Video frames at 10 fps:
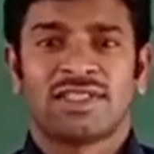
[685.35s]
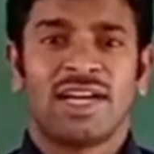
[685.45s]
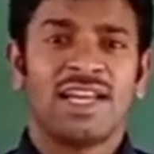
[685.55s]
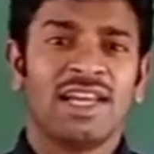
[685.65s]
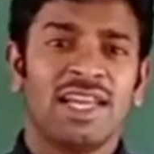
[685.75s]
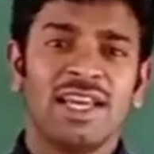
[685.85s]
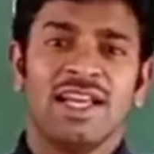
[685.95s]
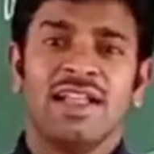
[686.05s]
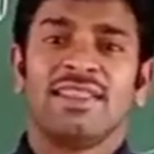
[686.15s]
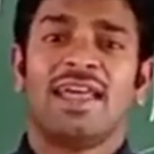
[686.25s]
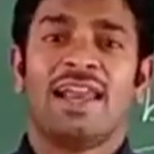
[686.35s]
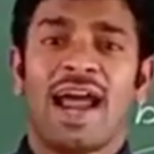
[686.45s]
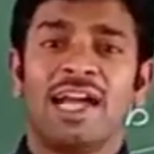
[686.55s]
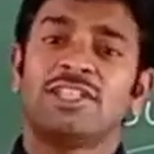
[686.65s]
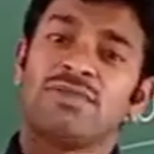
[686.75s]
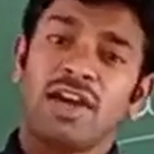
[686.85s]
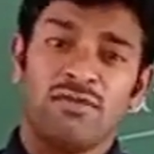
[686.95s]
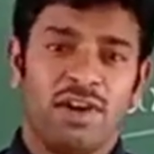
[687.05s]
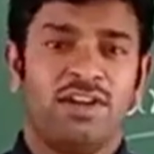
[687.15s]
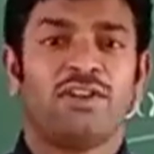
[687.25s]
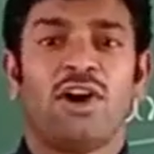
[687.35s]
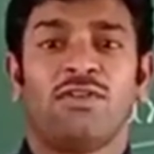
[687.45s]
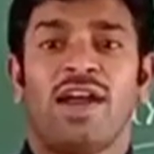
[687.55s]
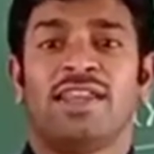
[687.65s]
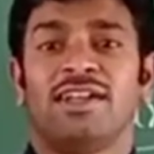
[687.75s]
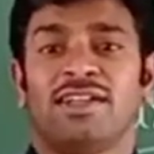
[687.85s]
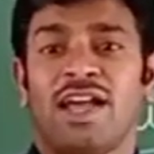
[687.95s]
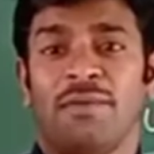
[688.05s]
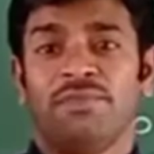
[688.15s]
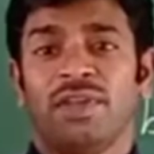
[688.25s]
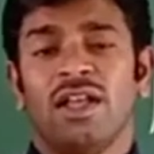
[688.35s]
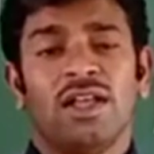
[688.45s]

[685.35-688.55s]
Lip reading: Suddenly, the lights went off at that time.